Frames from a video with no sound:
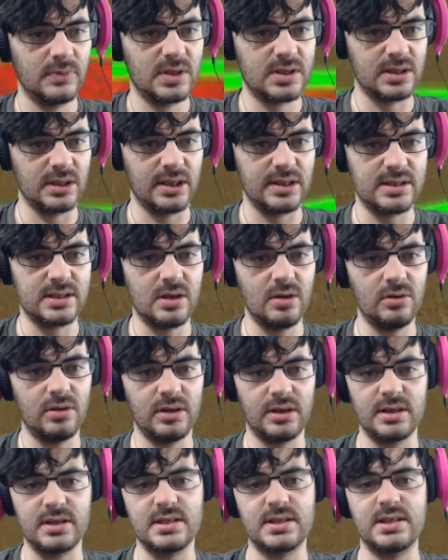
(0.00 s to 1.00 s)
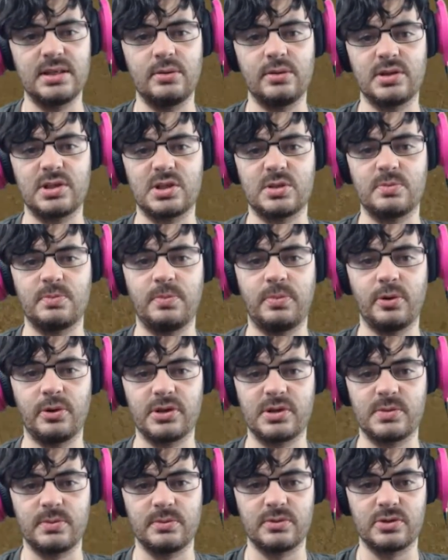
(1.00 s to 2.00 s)
So let's go look and see what
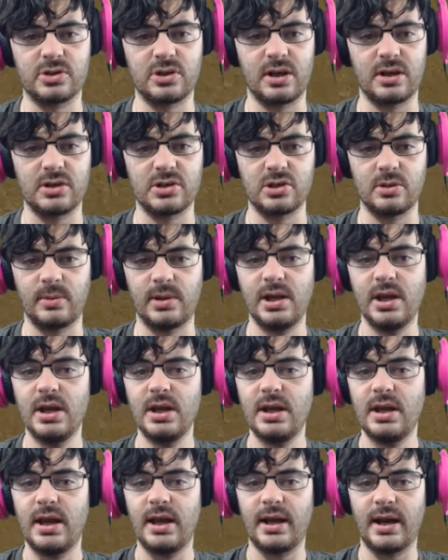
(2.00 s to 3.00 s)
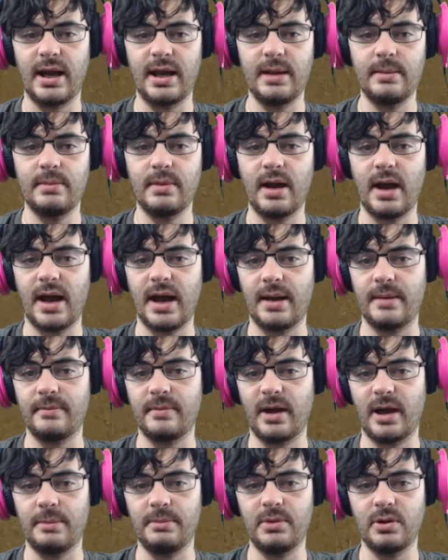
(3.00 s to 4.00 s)
Sportsman was trying to show me. And
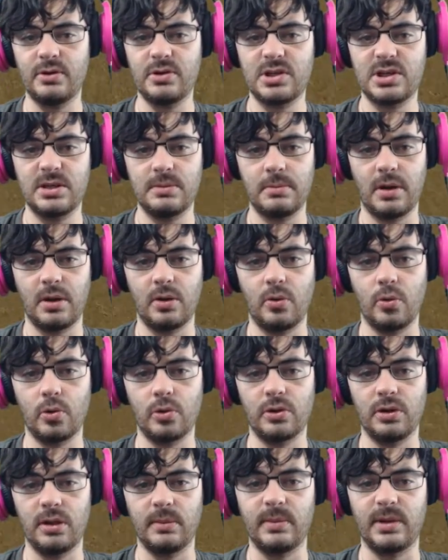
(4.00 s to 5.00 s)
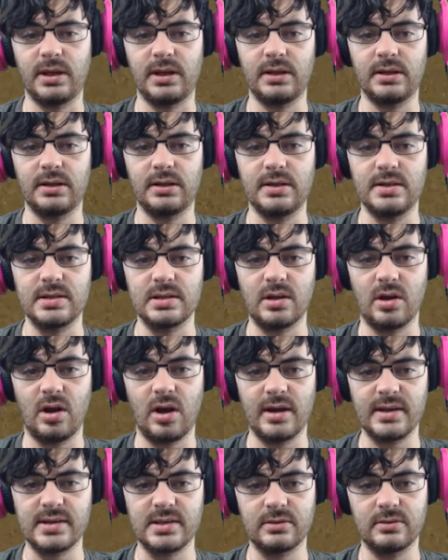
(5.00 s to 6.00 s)
I'm noticing my ore limit is
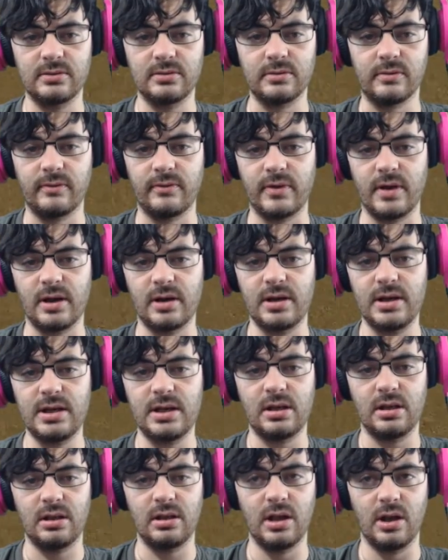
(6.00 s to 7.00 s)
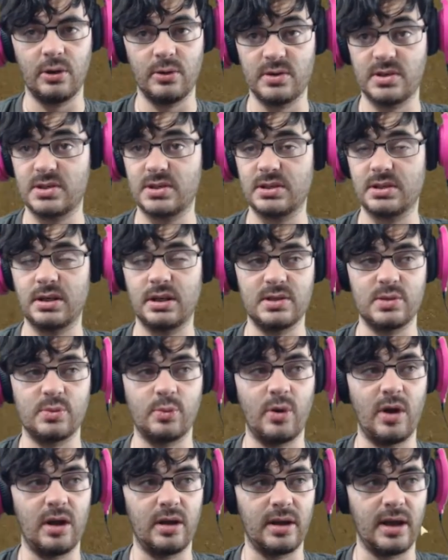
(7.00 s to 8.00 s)
also very close as
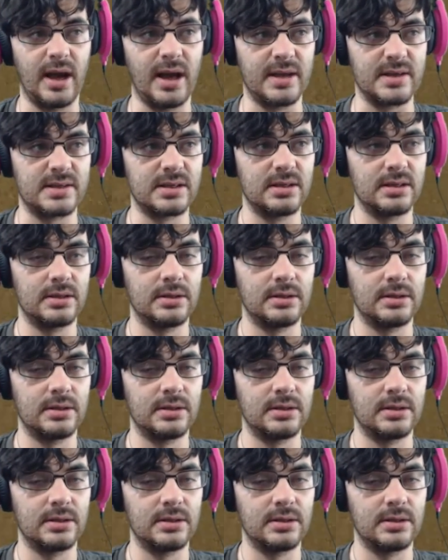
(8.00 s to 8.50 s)
well, guys.